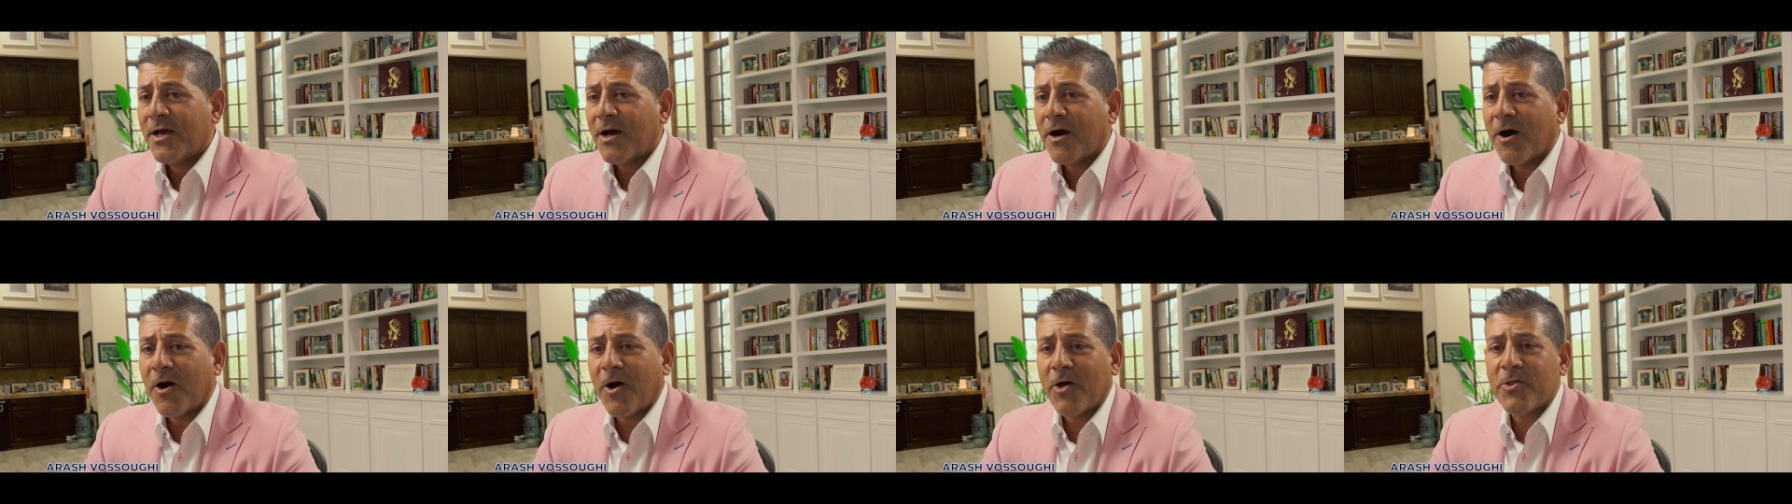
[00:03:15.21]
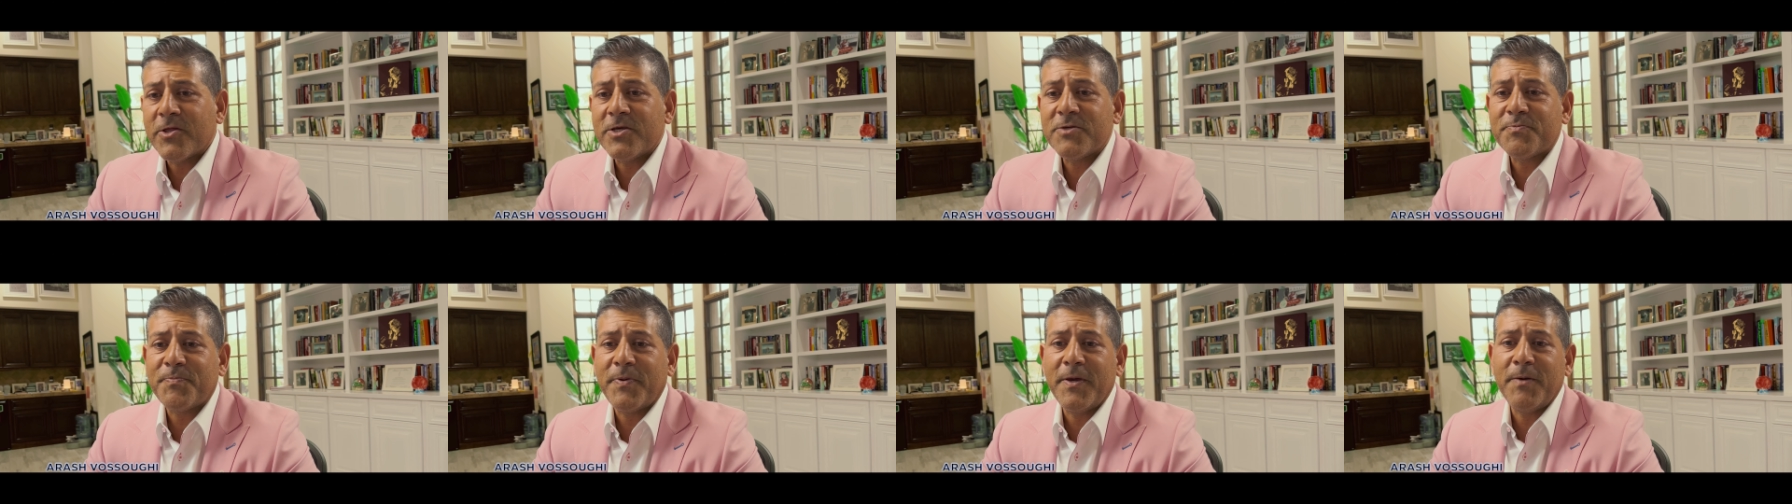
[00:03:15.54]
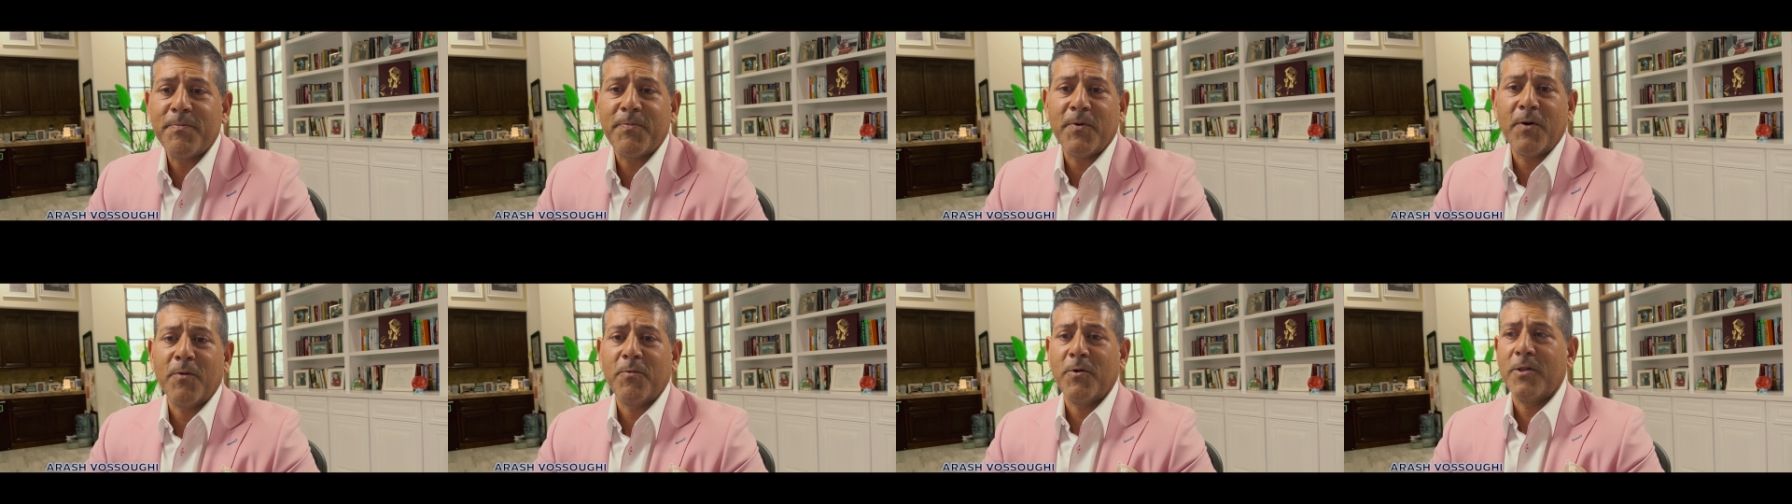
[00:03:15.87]
all these
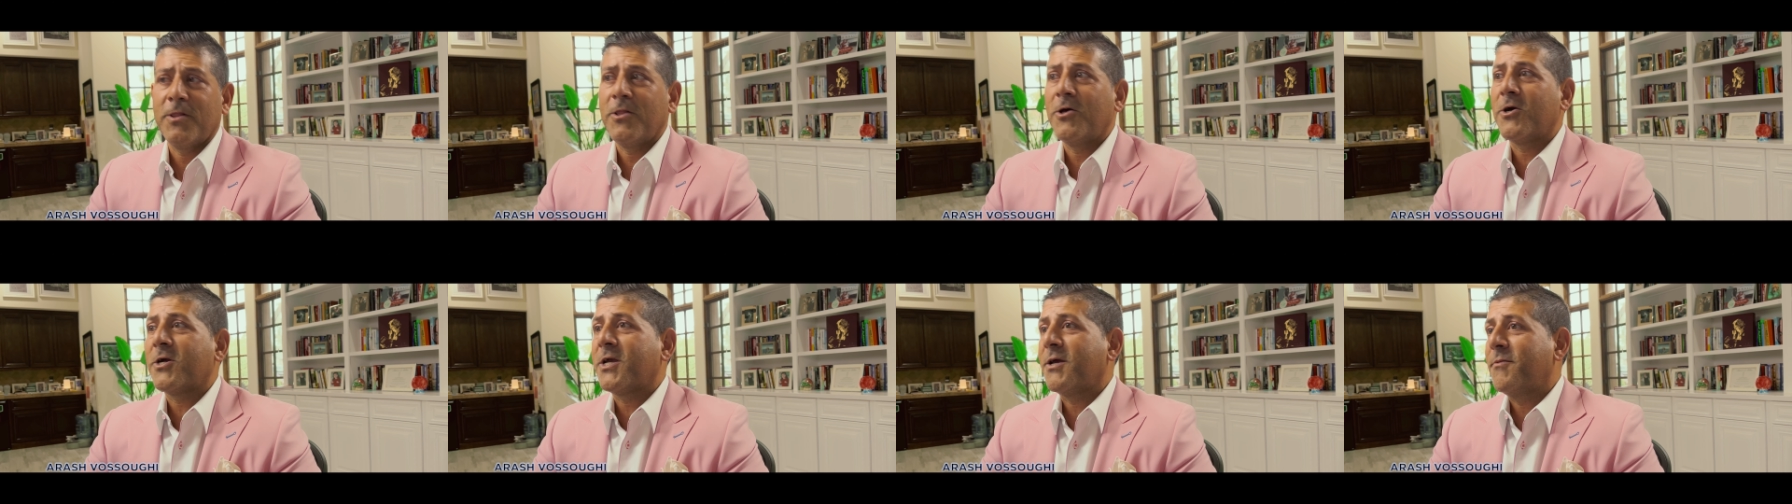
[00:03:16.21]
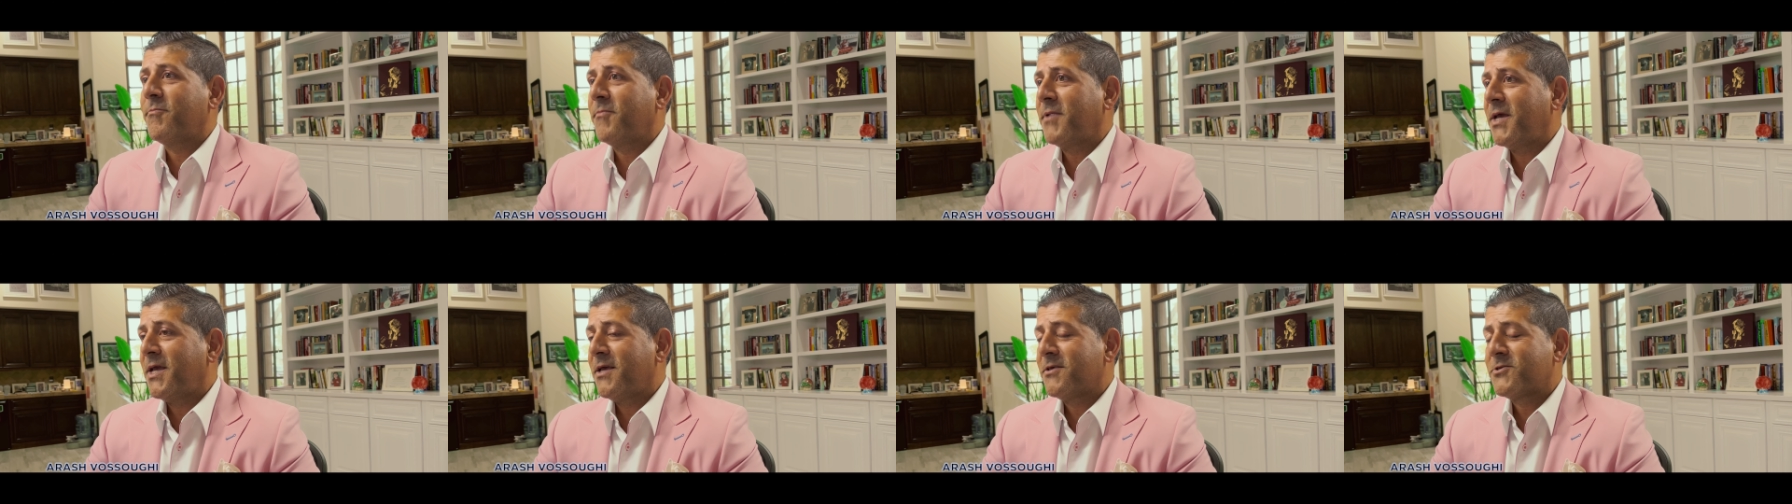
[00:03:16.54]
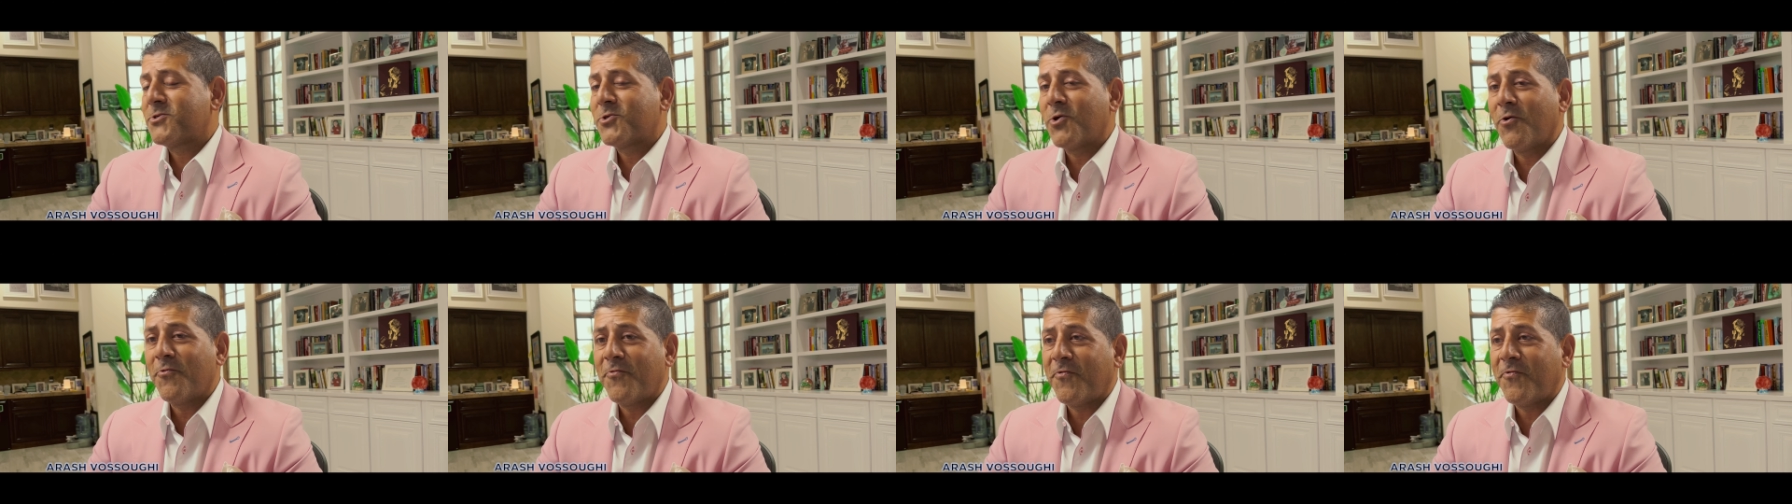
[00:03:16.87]
people will look at me so